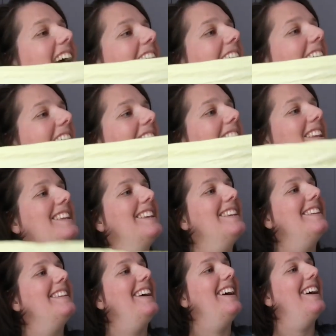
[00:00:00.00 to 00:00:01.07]

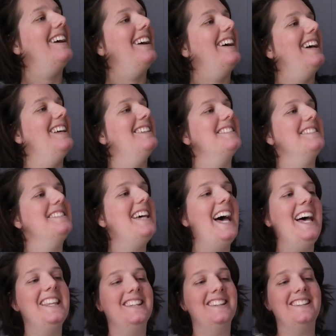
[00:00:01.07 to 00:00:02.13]
and as a
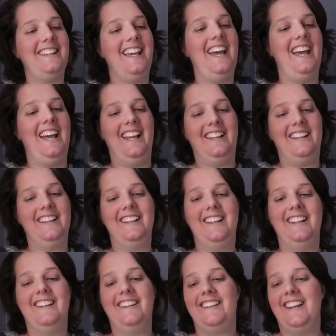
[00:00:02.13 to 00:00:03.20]
tent,
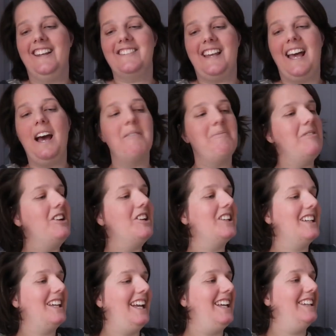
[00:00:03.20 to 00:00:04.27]
and as a
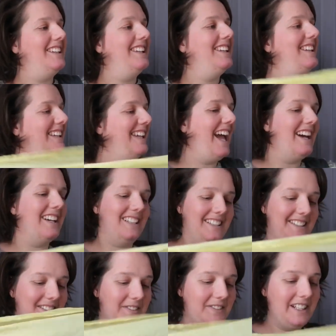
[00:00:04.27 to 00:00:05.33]
hammock, and yeah,
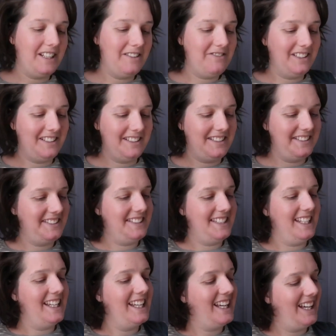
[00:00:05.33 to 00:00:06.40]
it's really fun to
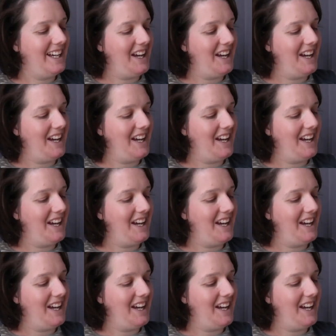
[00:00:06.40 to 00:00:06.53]
see